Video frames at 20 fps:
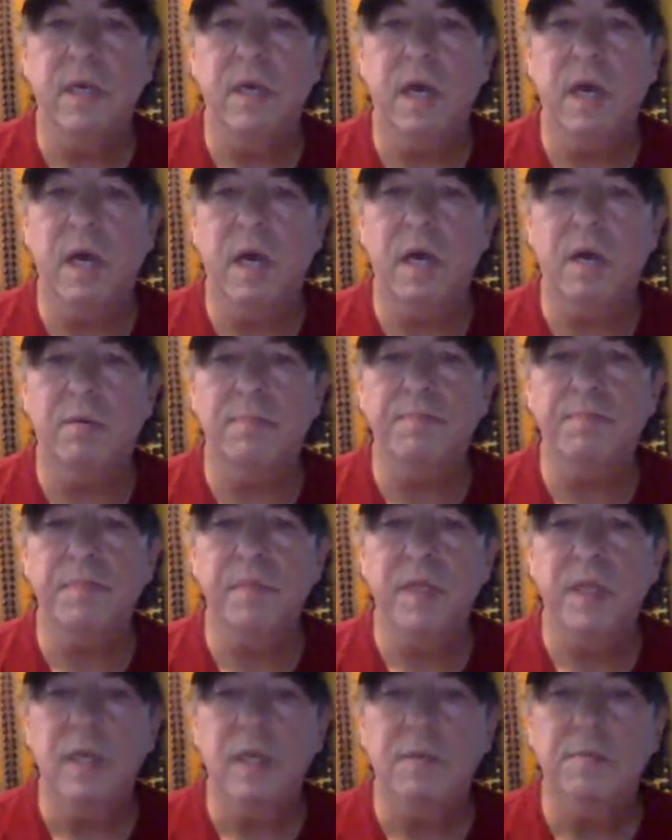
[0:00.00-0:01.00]

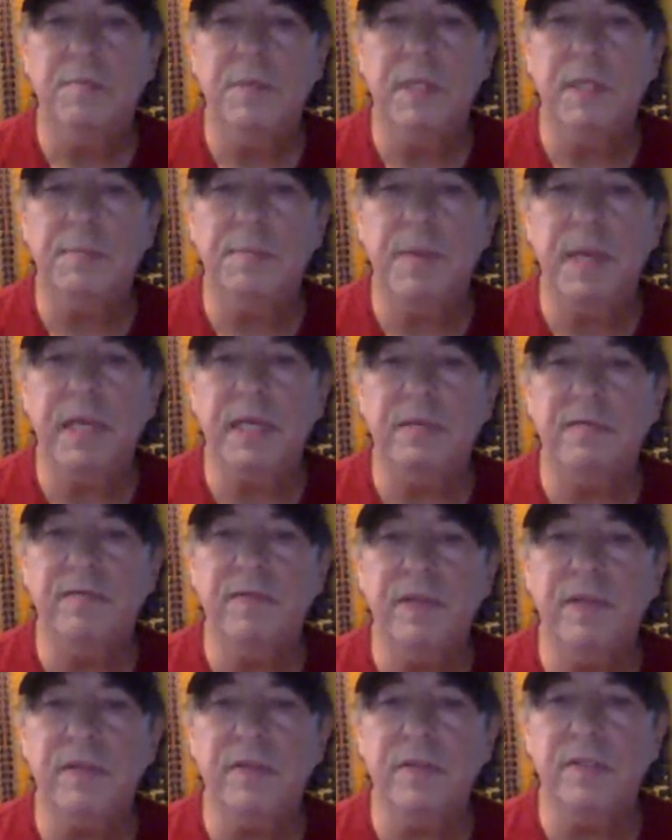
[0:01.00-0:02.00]
But the main
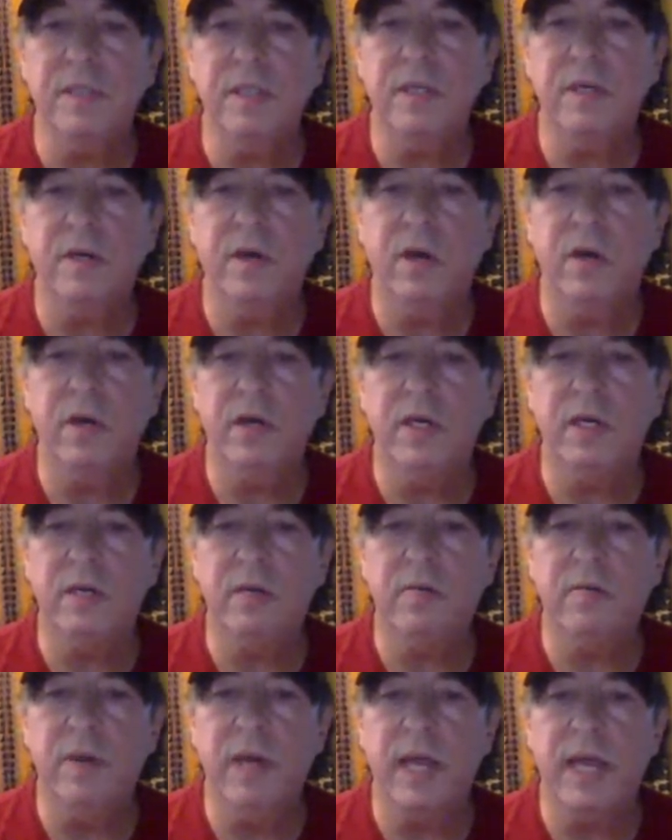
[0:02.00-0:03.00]
fields here are in
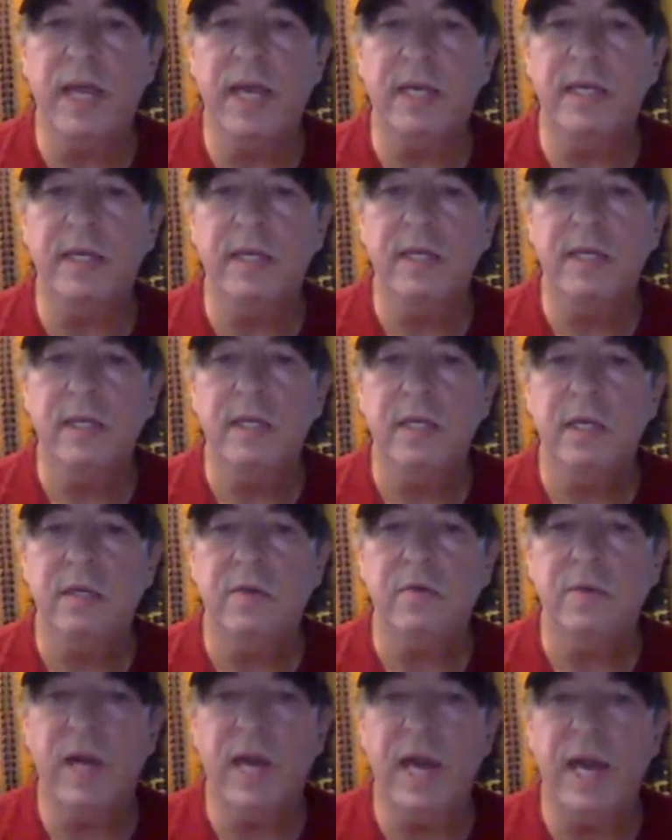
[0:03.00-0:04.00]
Iran,
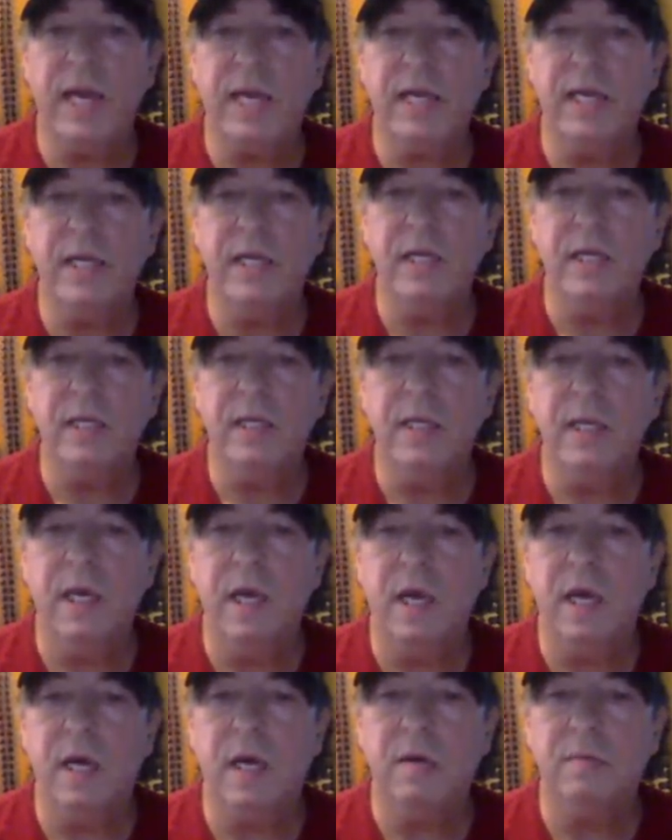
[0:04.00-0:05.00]
Iraq,
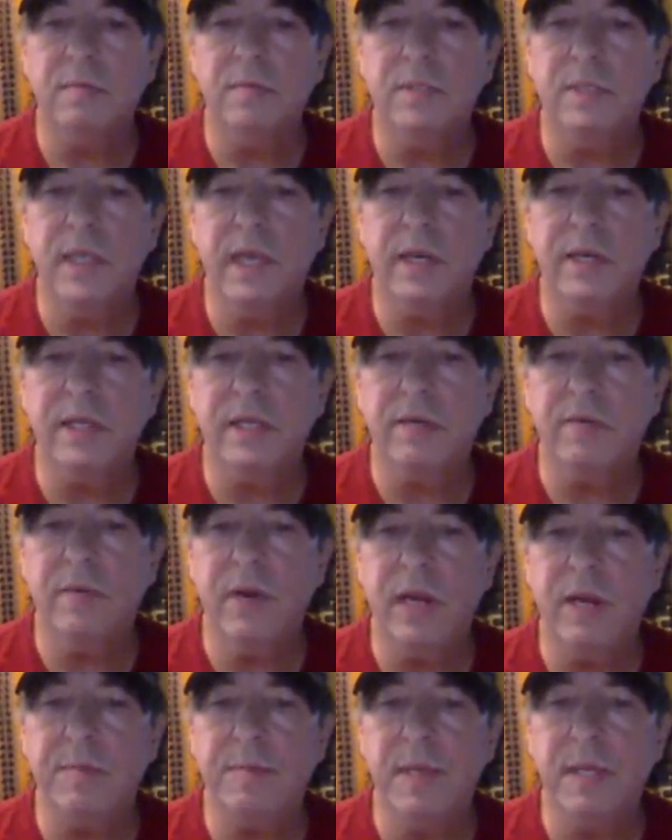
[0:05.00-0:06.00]
Saudi
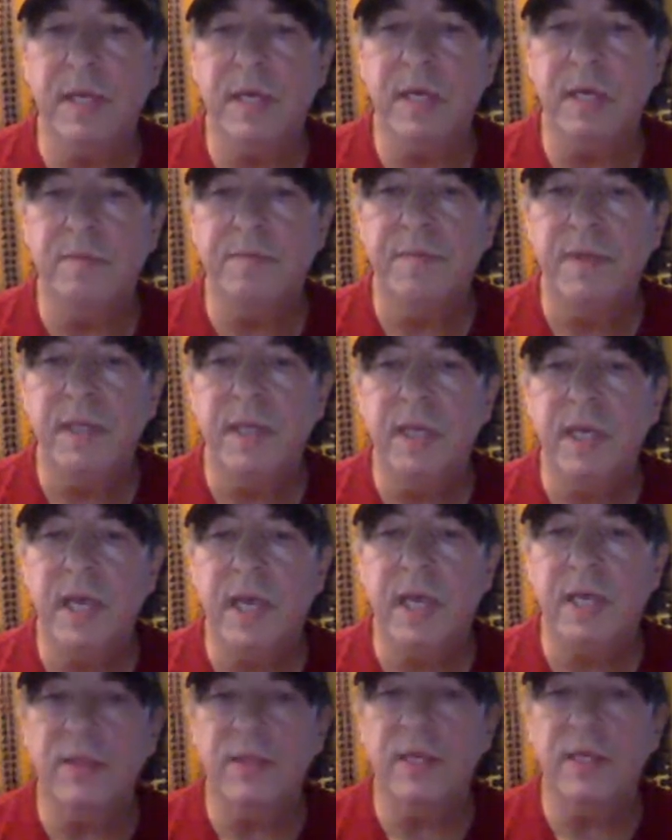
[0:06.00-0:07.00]
Arabia,
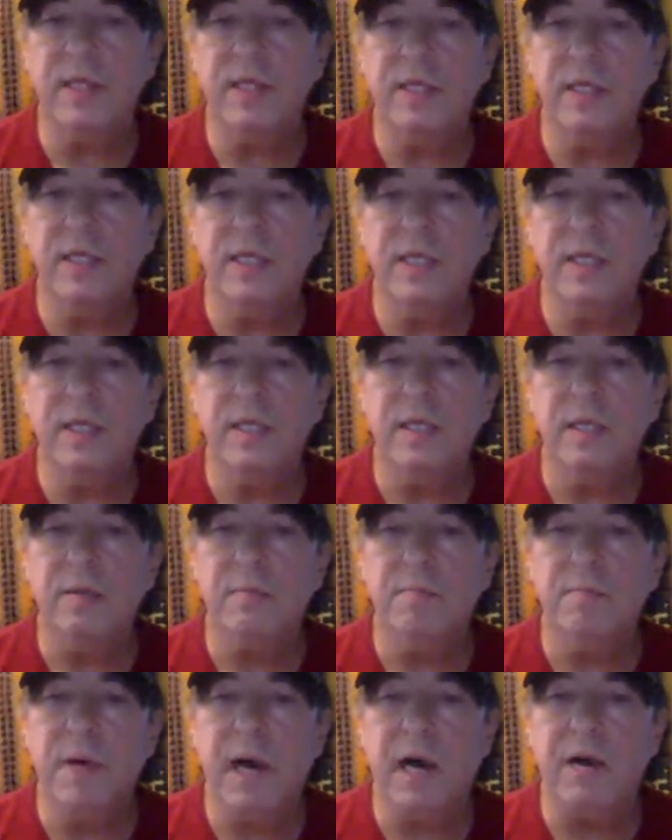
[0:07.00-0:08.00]
and then the
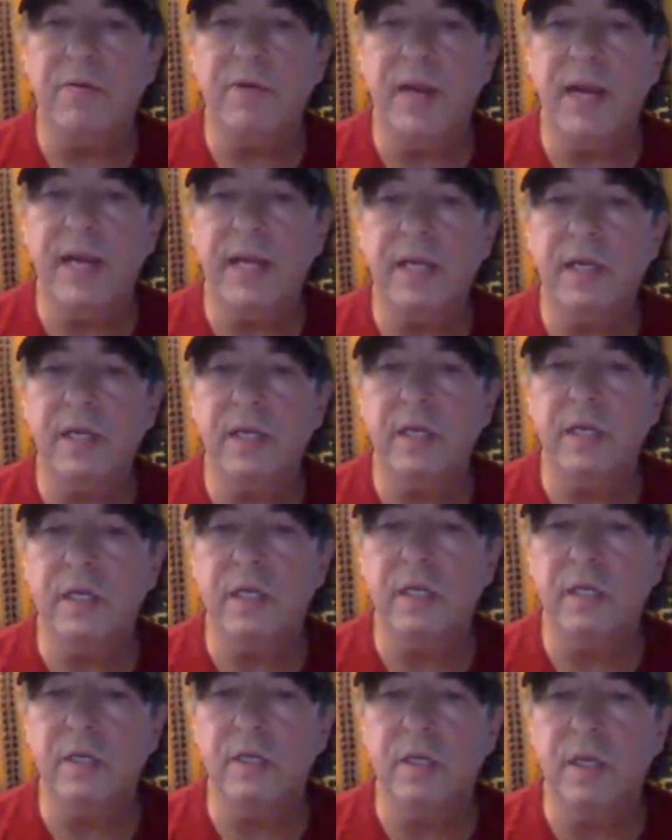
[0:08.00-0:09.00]
Bahrain,
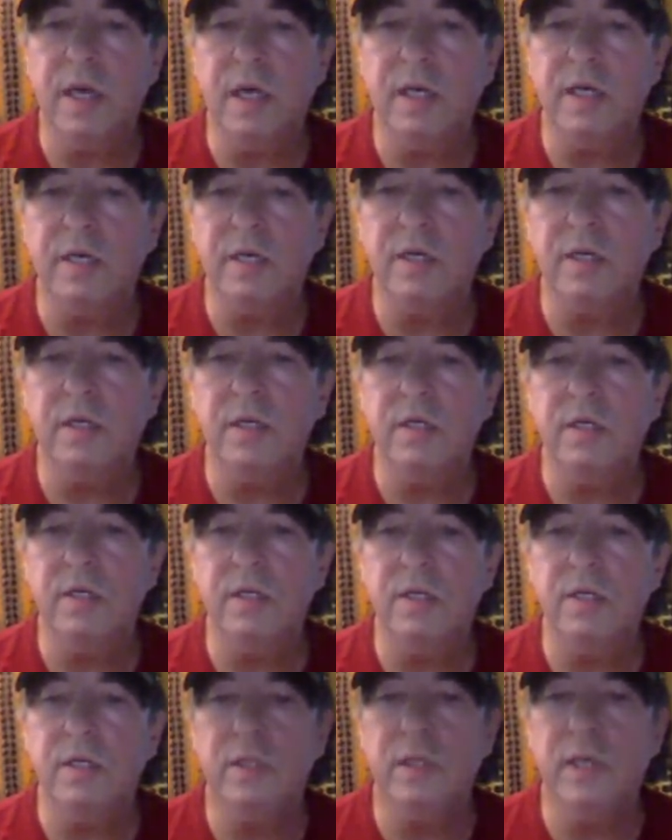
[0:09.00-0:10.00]
Qatar,
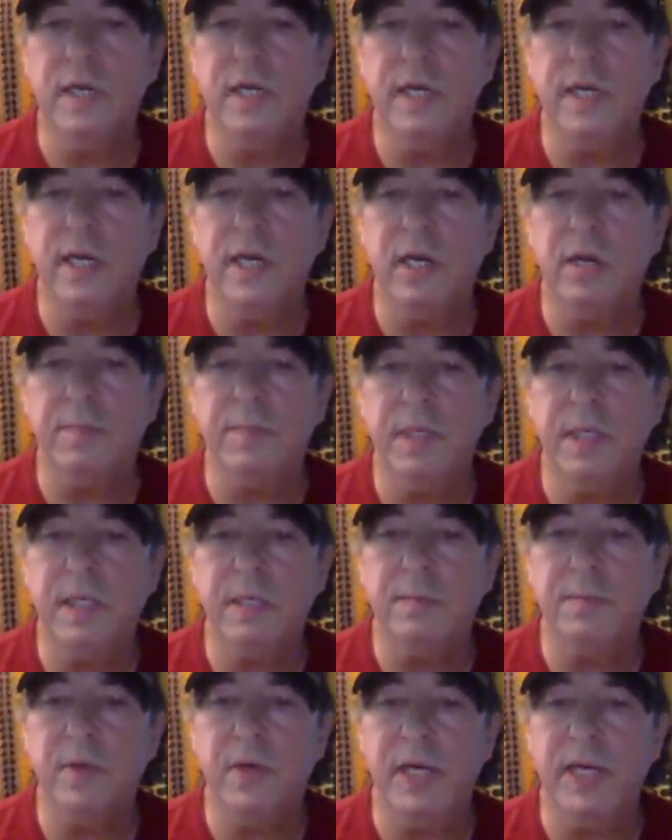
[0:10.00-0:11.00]
United Arab
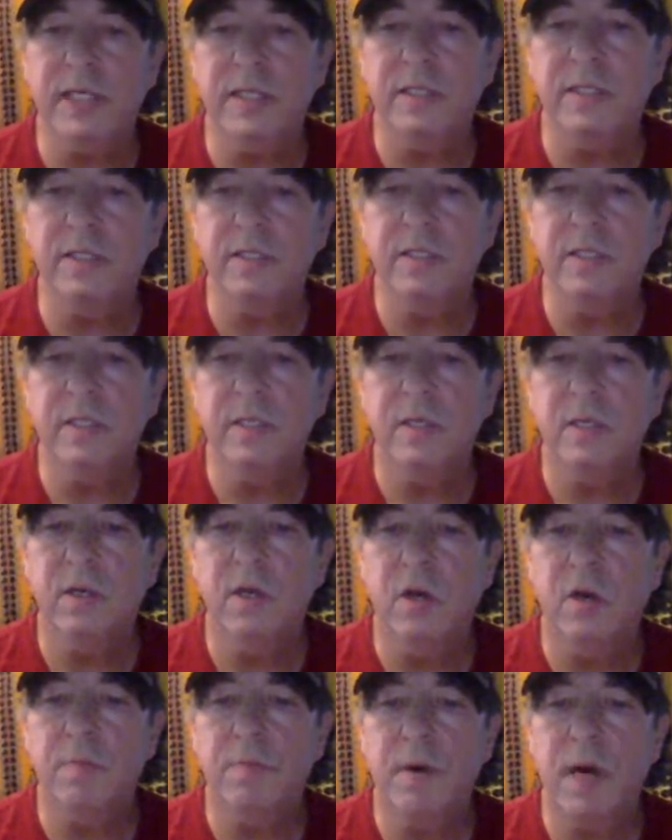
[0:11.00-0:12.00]
Emirates,
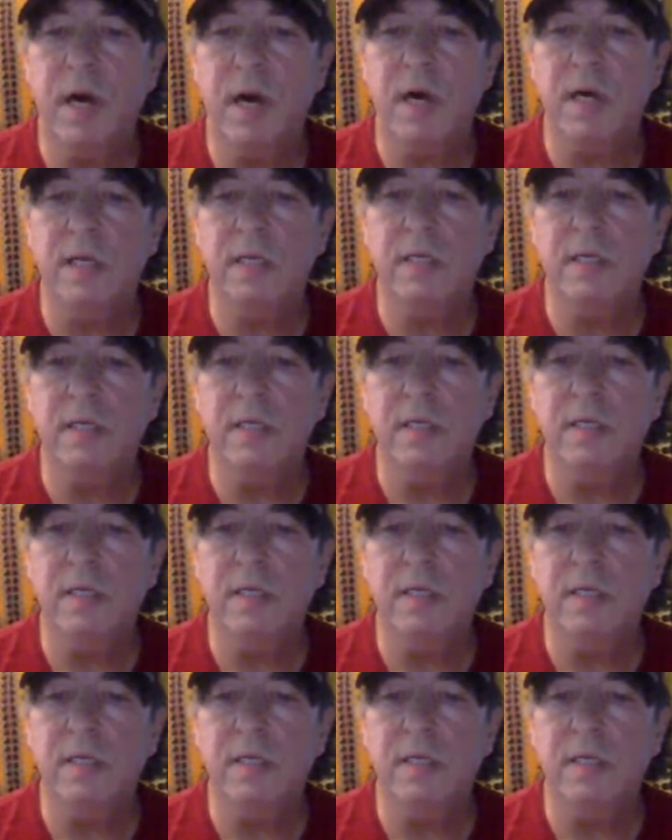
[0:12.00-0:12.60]
Oman.